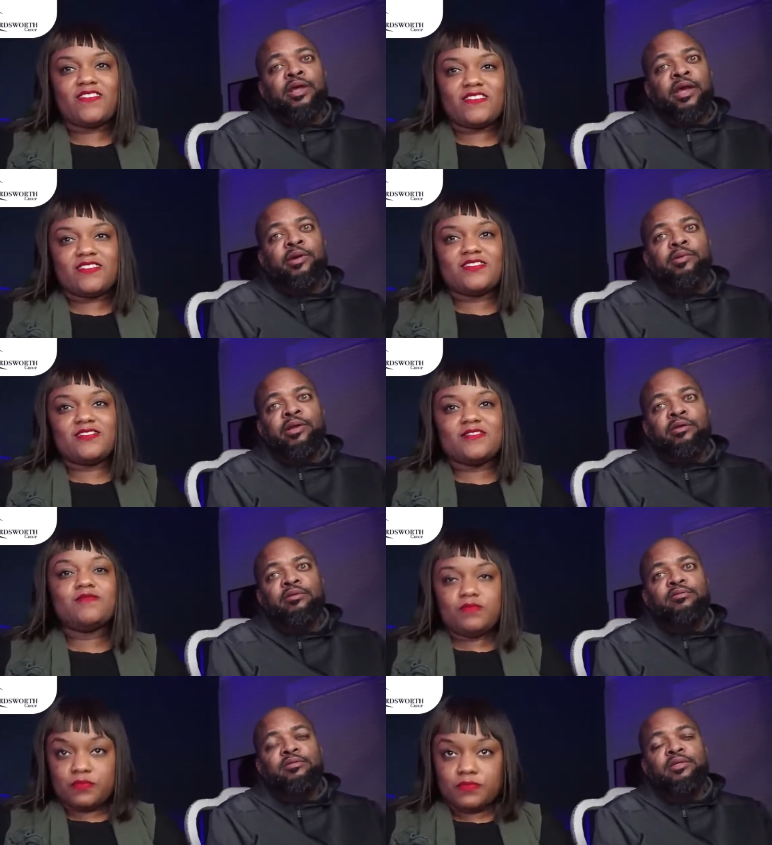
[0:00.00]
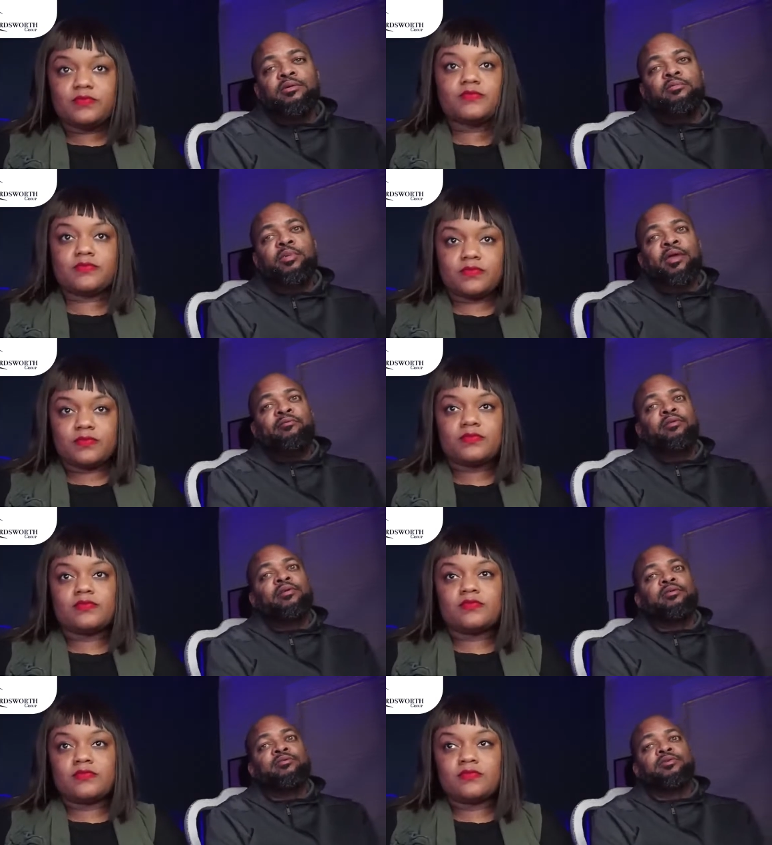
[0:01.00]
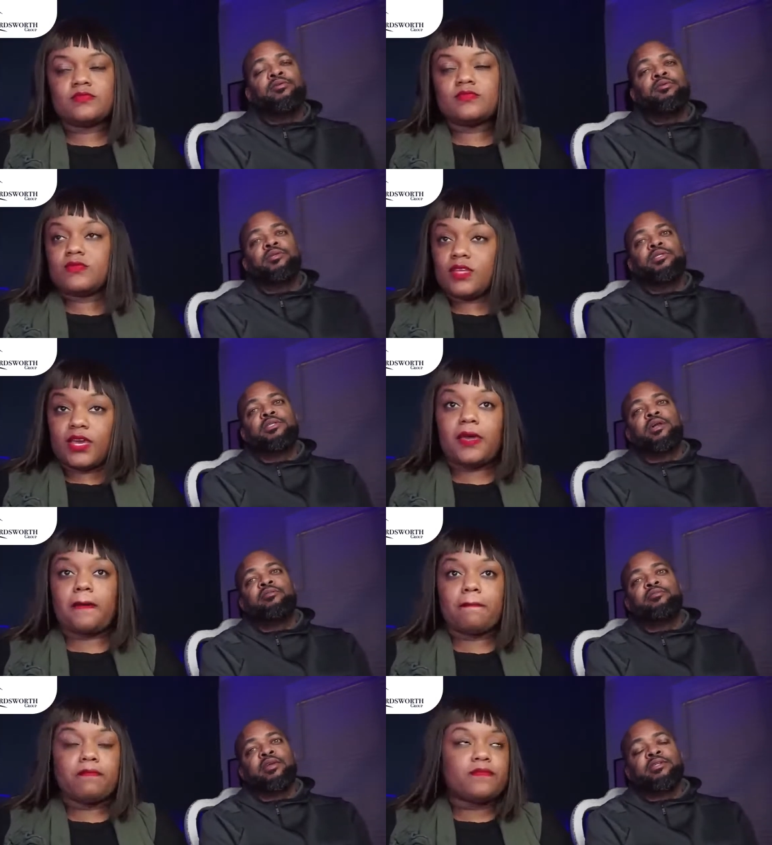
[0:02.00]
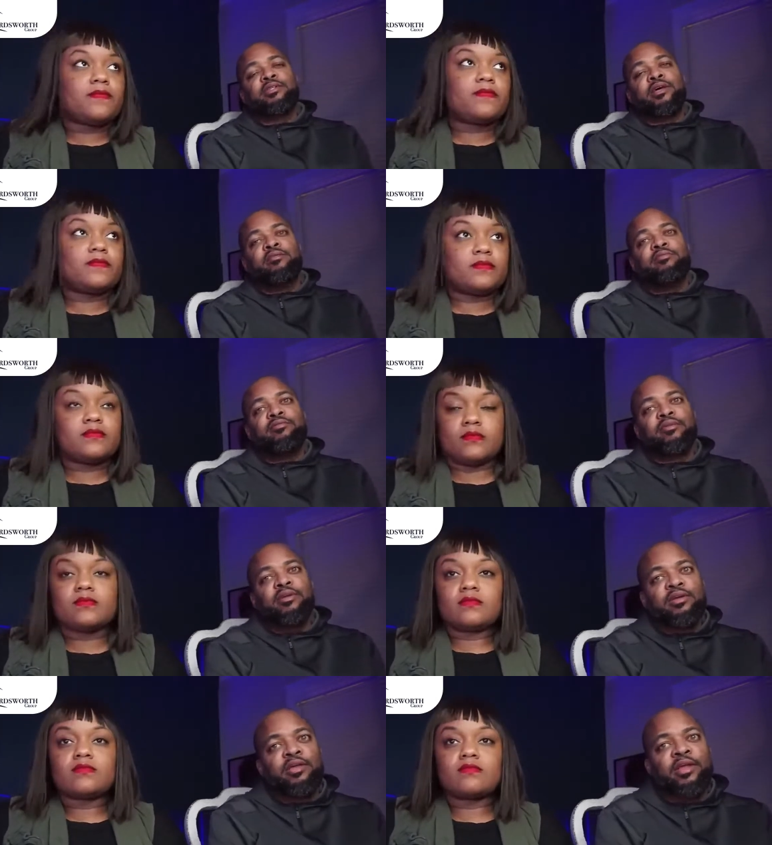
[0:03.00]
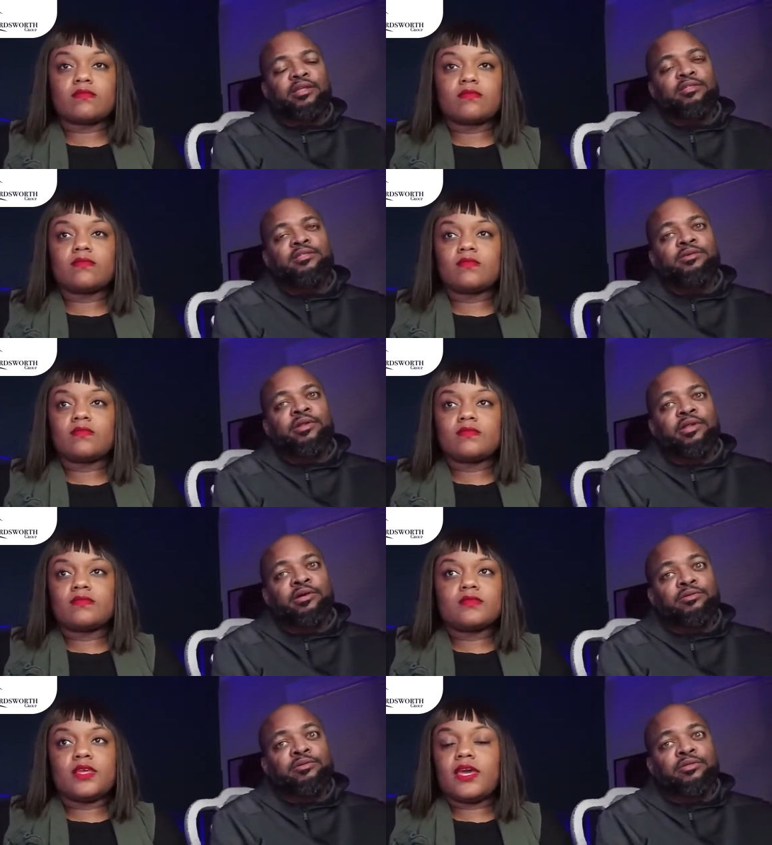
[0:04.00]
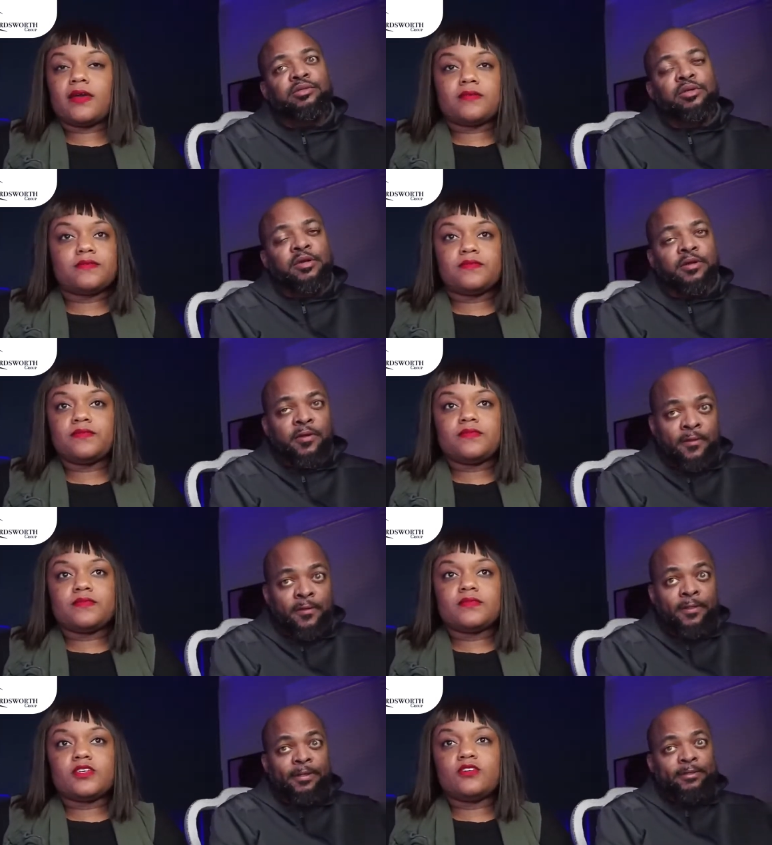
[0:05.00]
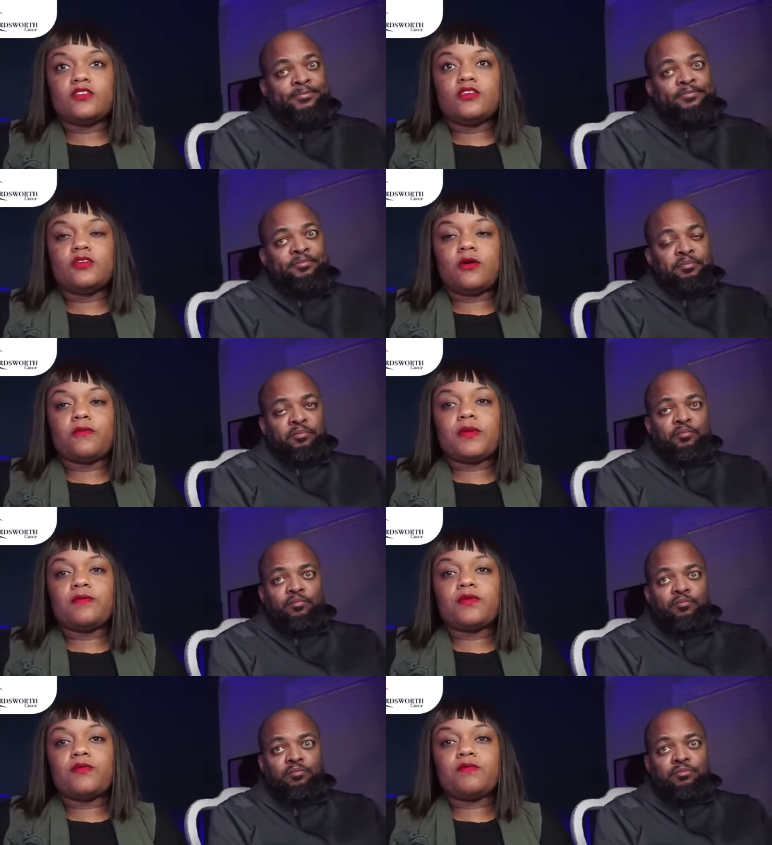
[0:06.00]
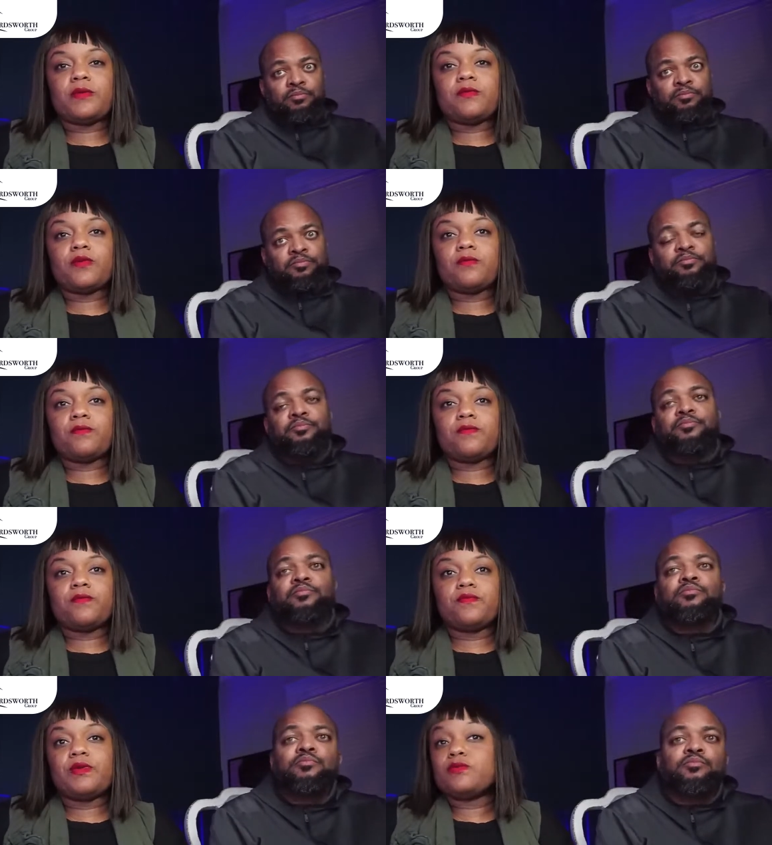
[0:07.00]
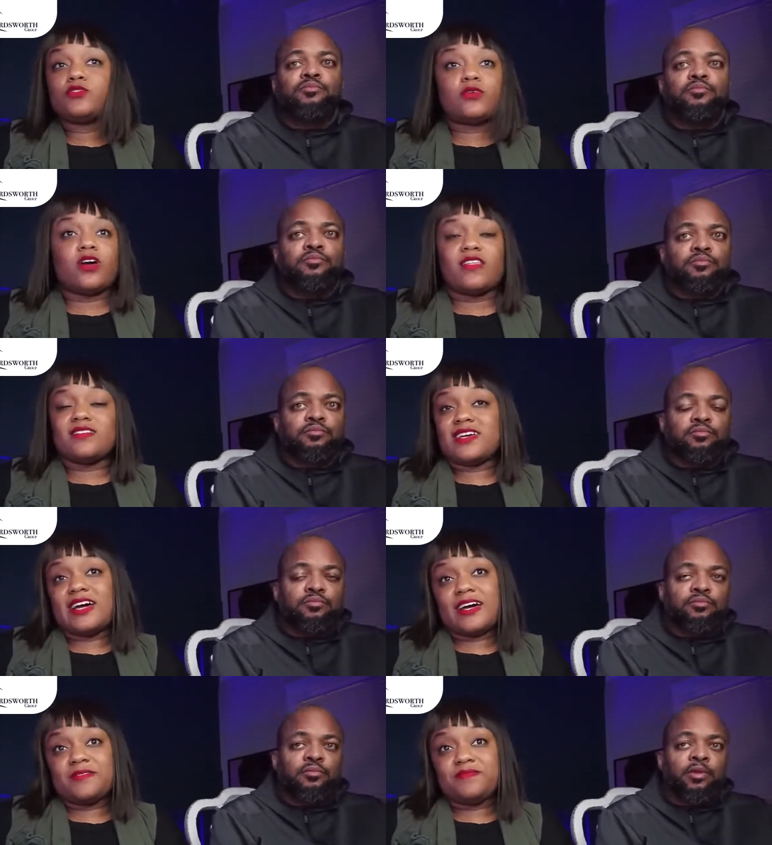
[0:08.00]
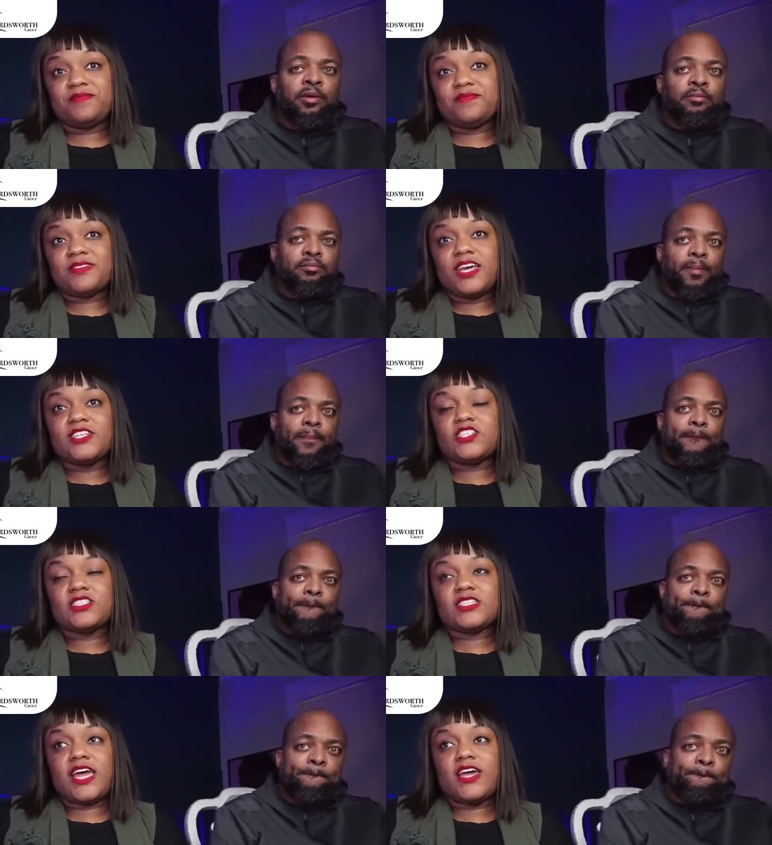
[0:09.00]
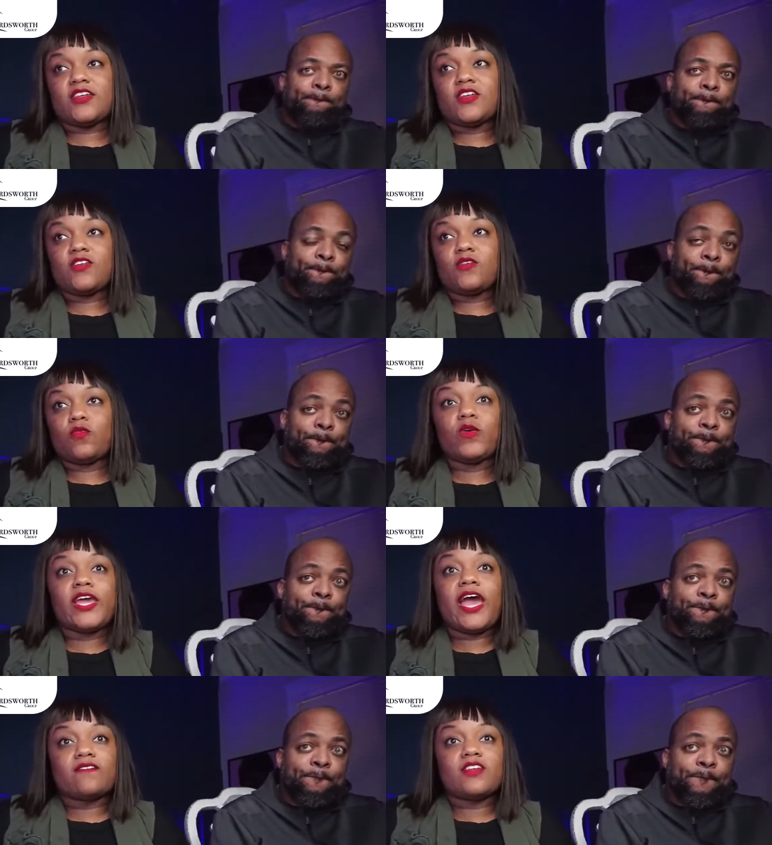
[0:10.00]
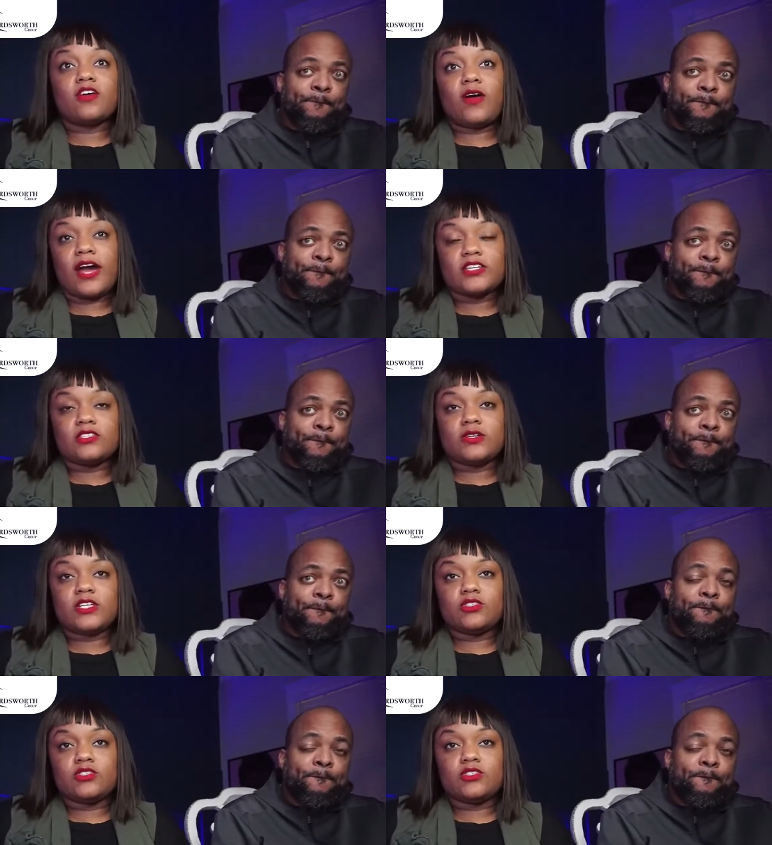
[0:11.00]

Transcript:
Speaker 1: the equity mm-hmm. to pay for your school instead, yeah. of, instead of getting student loans. Yeah.
Speaker 2: So you know, people, people, people do it all the time. Yep. It's just that we have to know how to do it